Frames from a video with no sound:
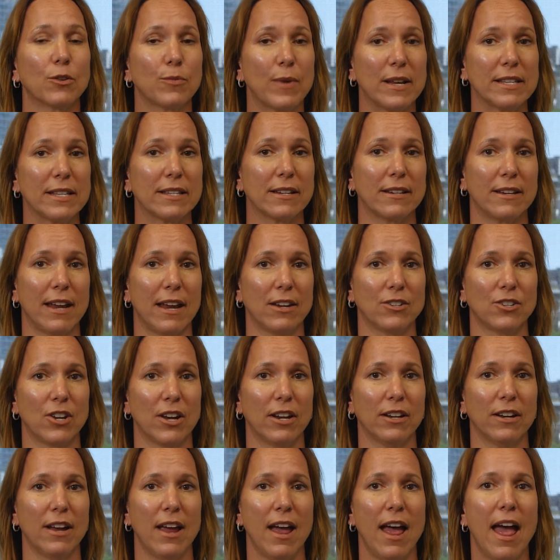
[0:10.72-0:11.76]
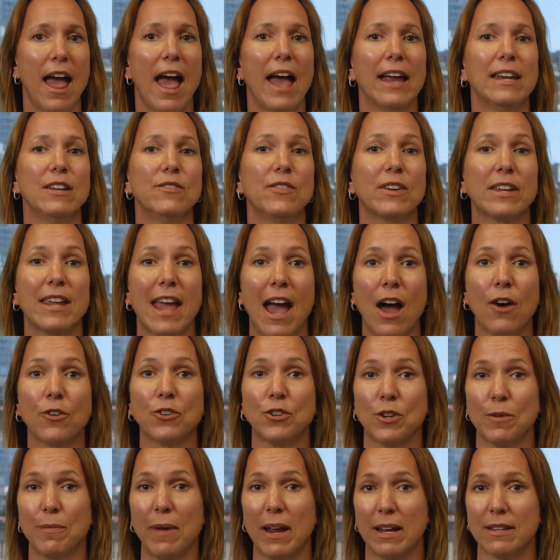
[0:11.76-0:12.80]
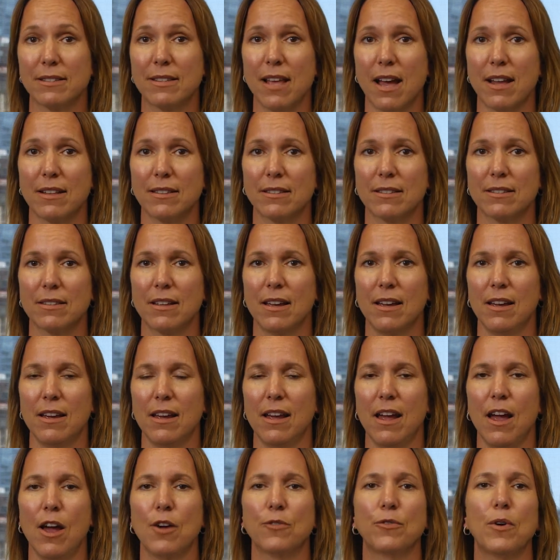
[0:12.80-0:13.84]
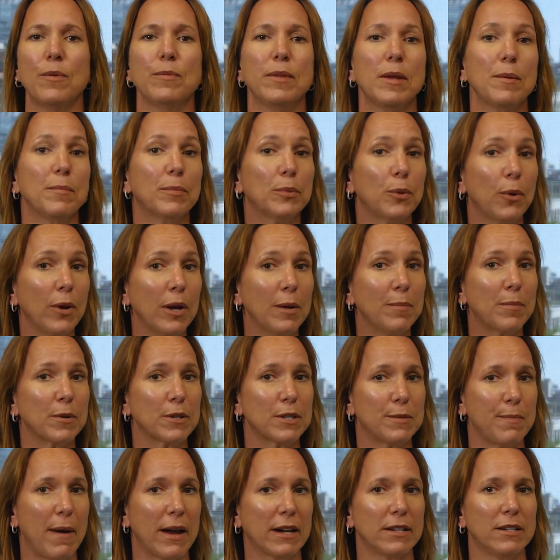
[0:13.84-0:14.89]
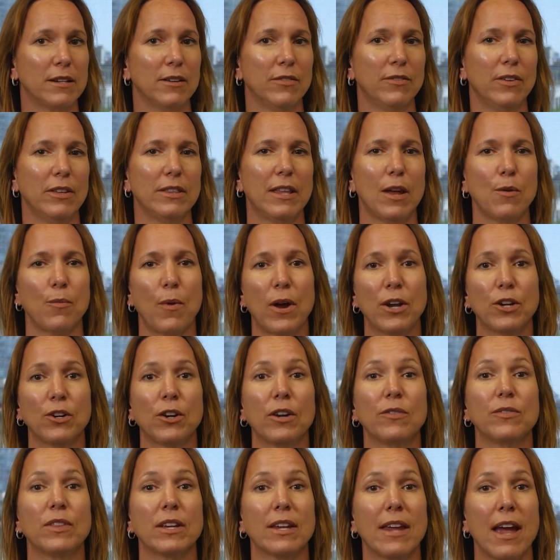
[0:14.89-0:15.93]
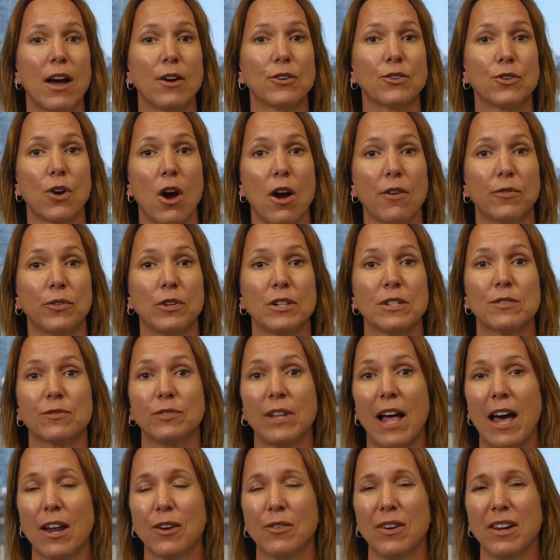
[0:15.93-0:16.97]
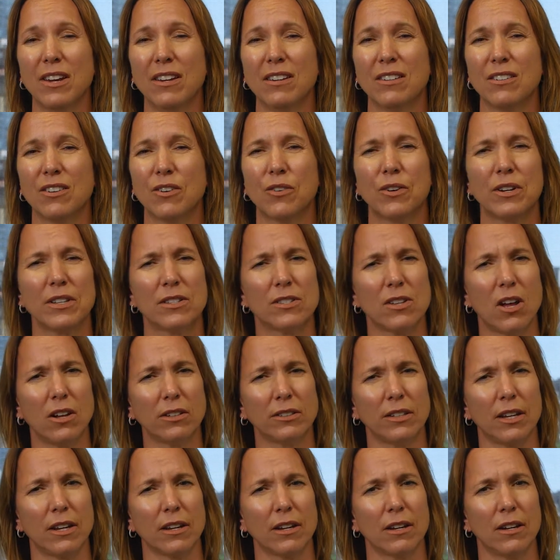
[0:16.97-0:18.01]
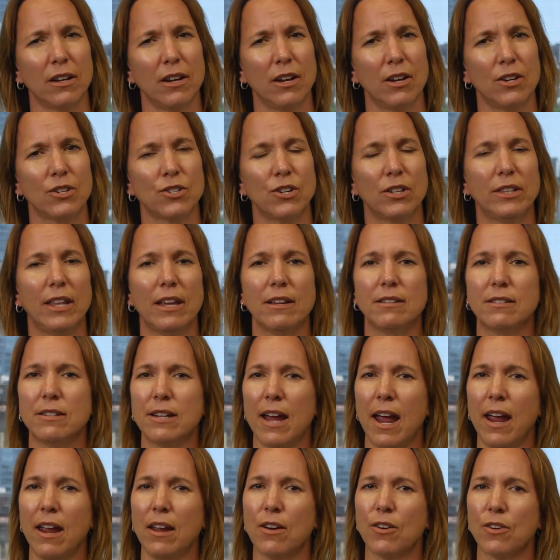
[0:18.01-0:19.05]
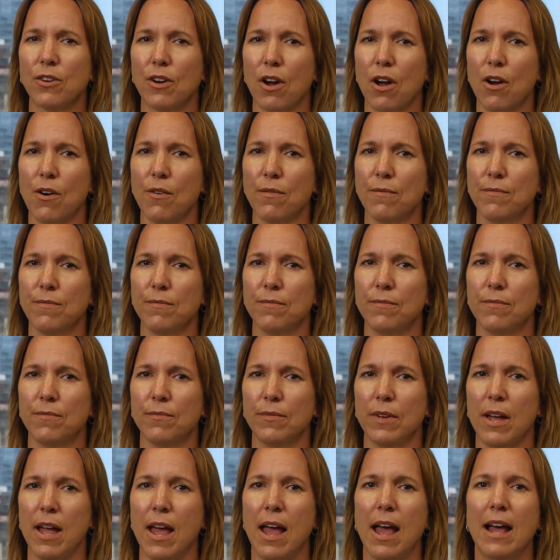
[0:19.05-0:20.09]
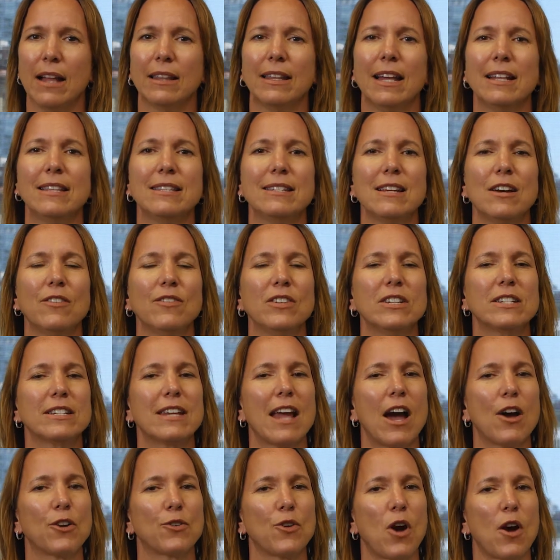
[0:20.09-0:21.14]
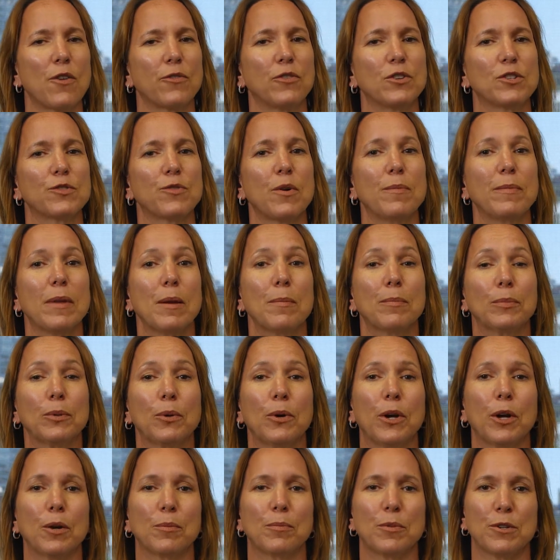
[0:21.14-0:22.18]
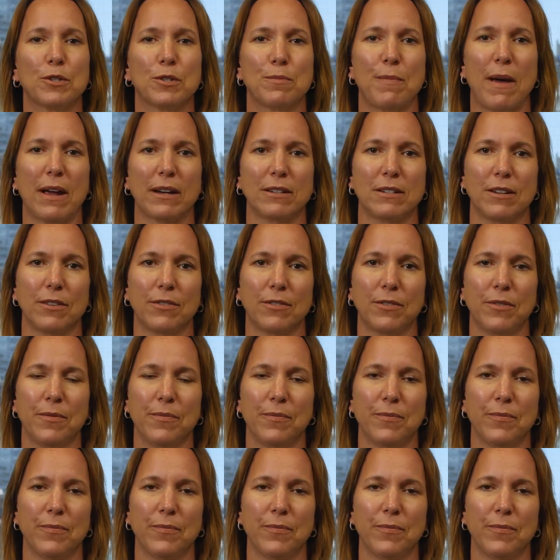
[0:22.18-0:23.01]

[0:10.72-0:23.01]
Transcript: a resignation and if a counter makes sense. From the employee perspective, they wonder if the counteroffer is flattering or insulting. Should they stay or go? Let's delve into counteroffers from the employer perspective.